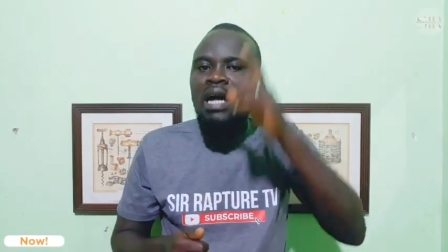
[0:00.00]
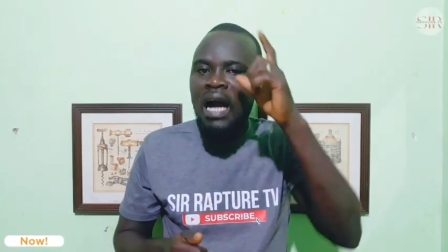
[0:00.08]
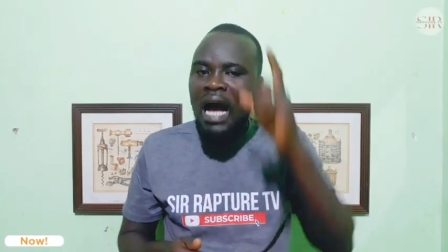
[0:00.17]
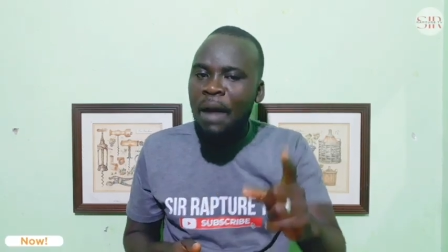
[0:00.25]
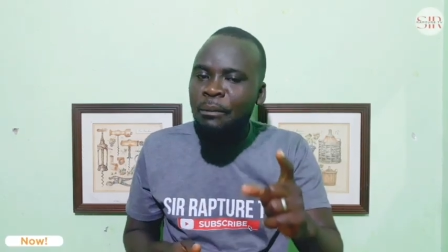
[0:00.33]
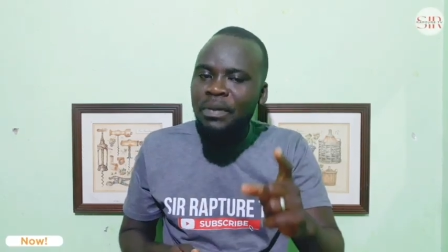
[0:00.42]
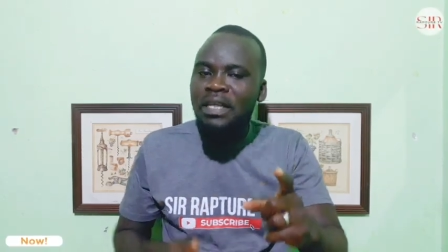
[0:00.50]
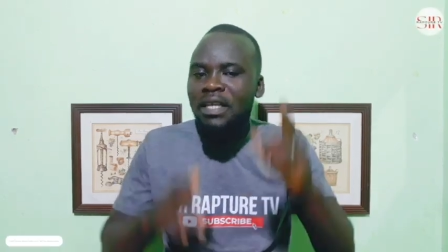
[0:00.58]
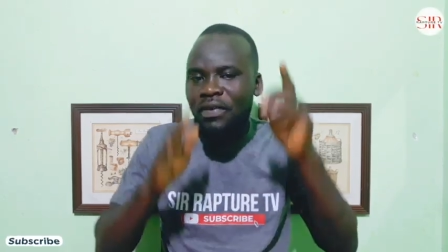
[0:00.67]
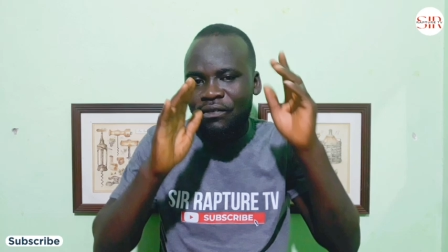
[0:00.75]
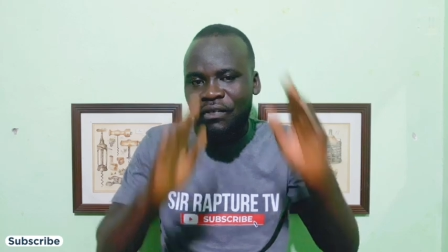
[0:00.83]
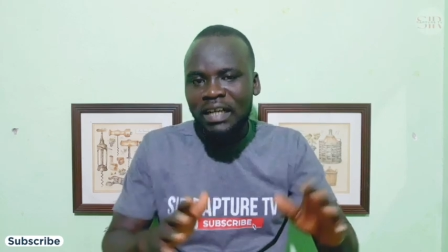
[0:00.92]
happy
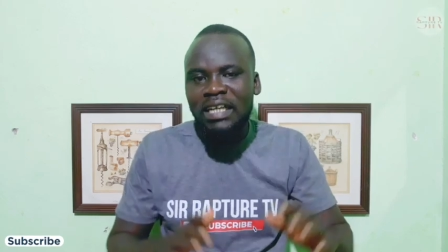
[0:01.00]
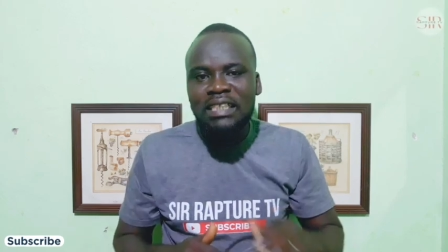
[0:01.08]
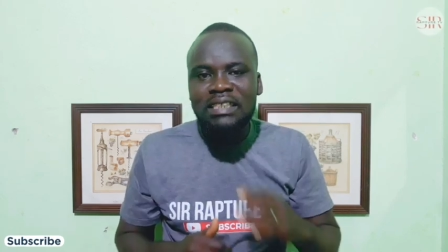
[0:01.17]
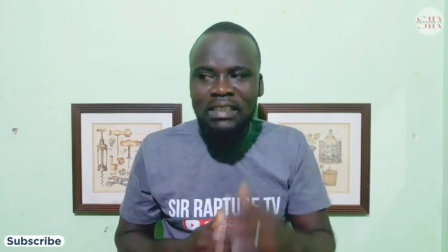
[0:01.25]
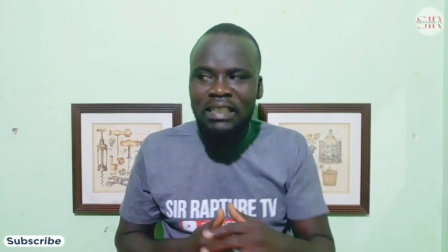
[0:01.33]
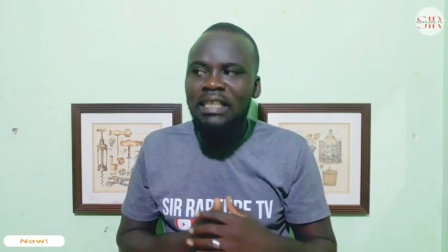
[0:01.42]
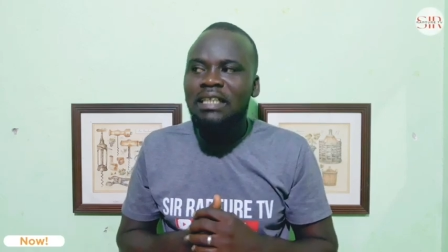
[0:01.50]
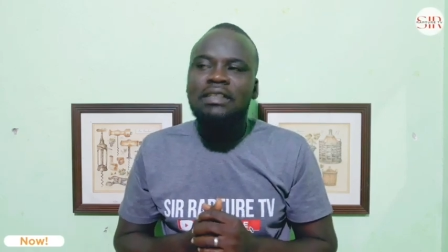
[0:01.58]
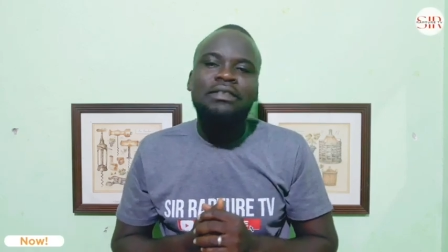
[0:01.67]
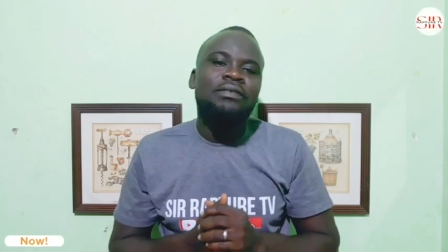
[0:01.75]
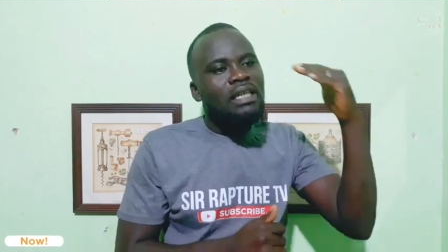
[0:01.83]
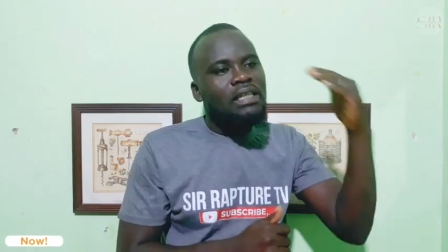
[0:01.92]
Father's Day.
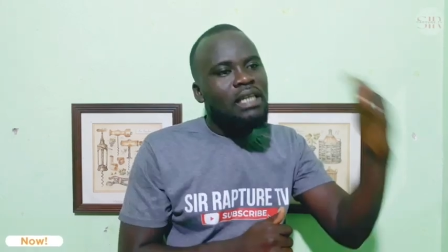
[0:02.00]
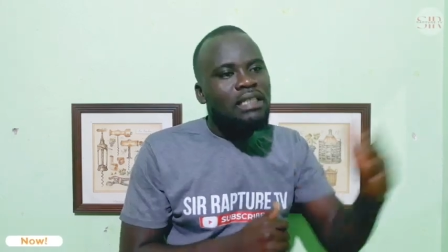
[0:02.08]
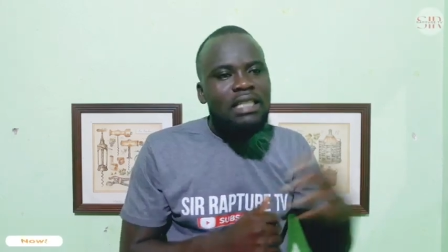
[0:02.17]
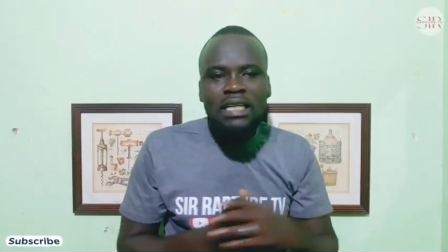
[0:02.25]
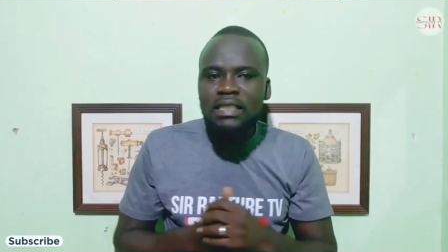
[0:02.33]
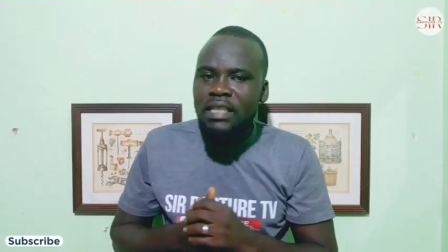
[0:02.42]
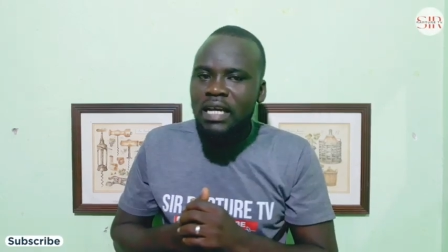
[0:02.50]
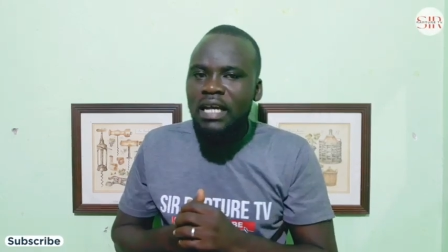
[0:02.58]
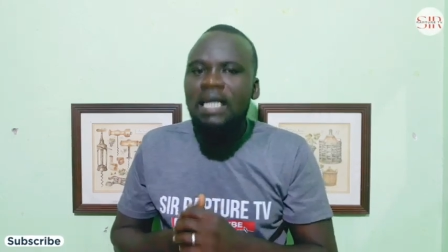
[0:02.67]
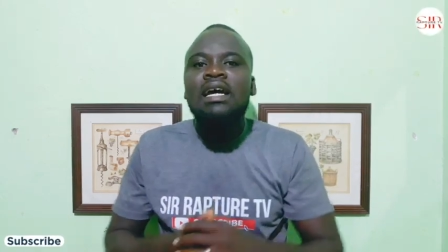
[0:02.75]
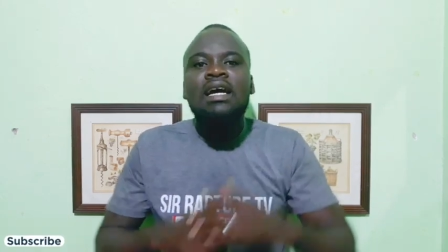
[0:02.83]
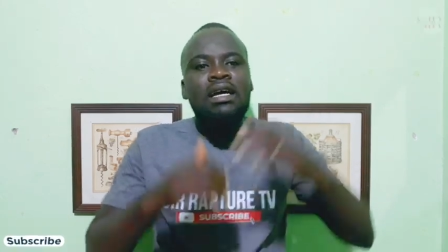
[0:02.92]
Ne actually say